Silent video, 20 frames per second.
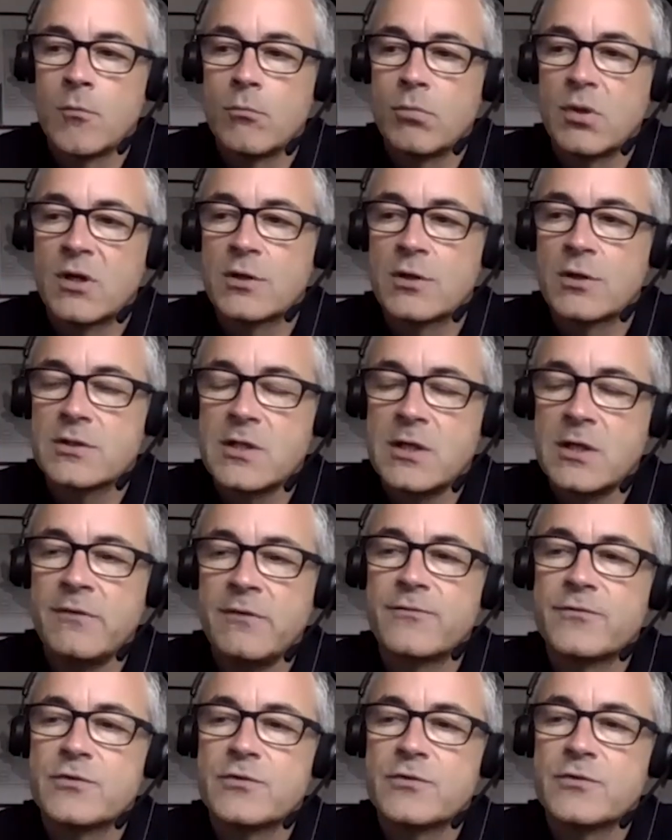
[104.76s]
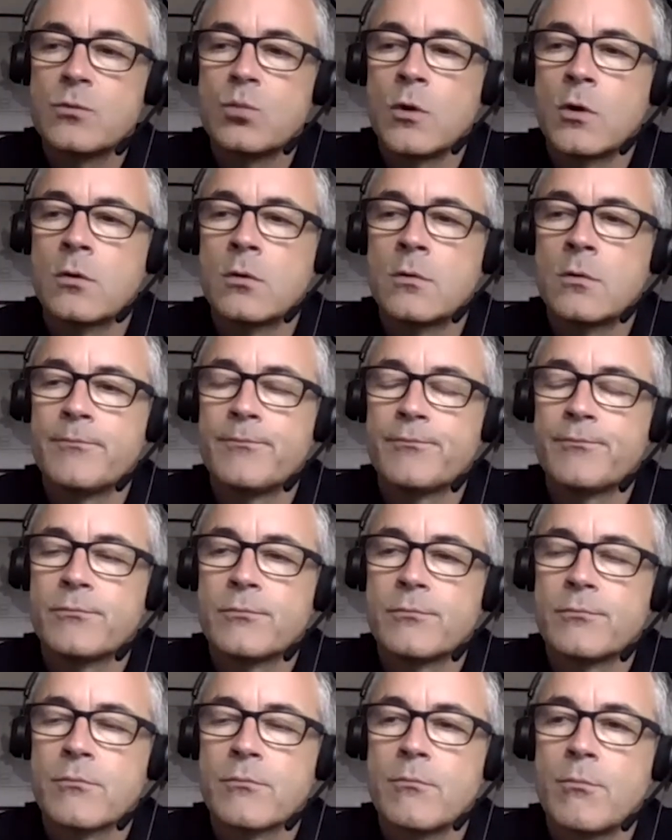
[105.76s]
Because if someone
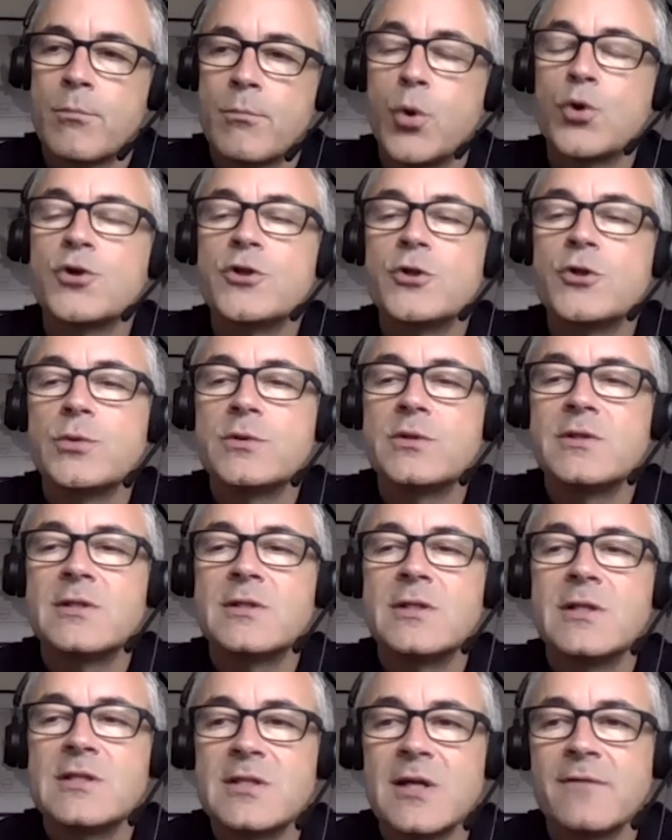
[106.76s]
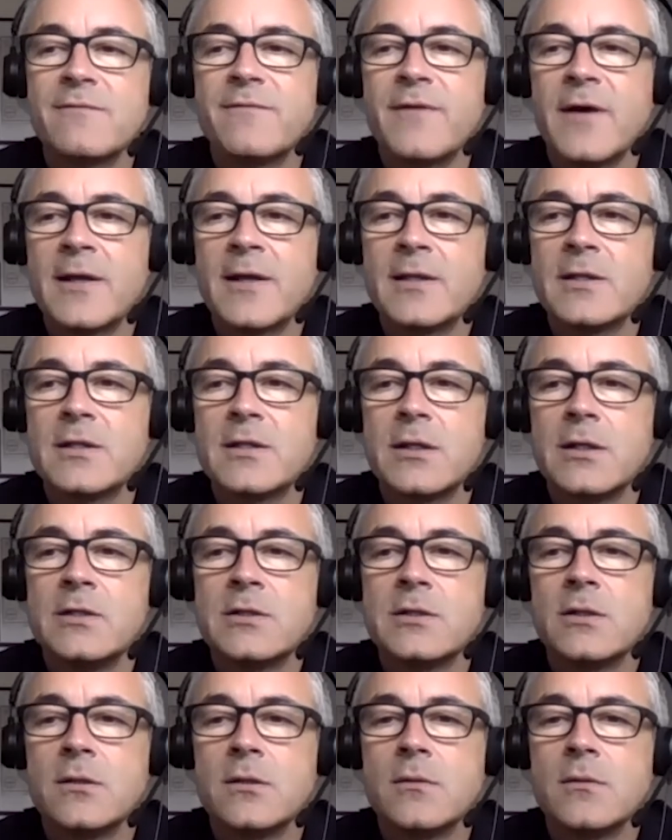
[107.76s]
puts you at a
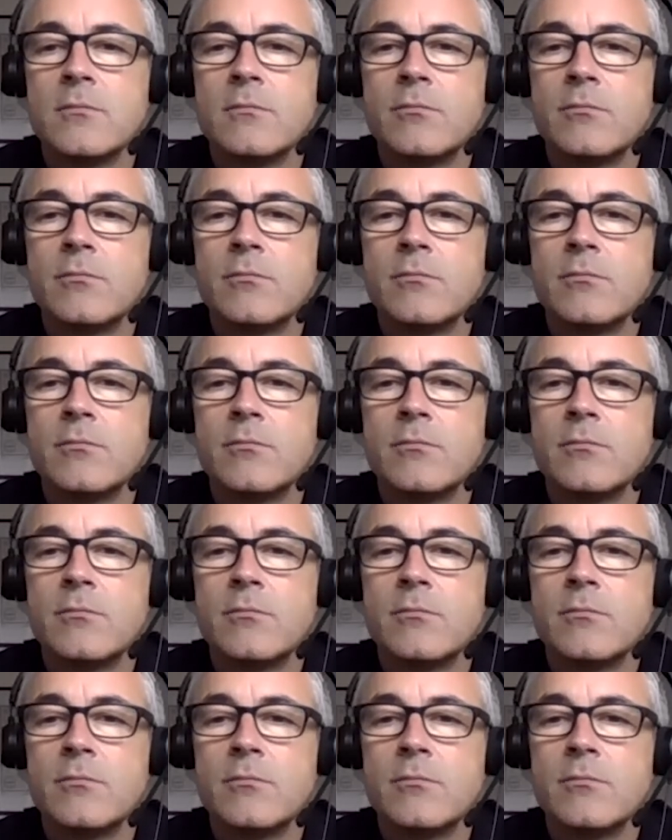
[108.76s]
disadvantage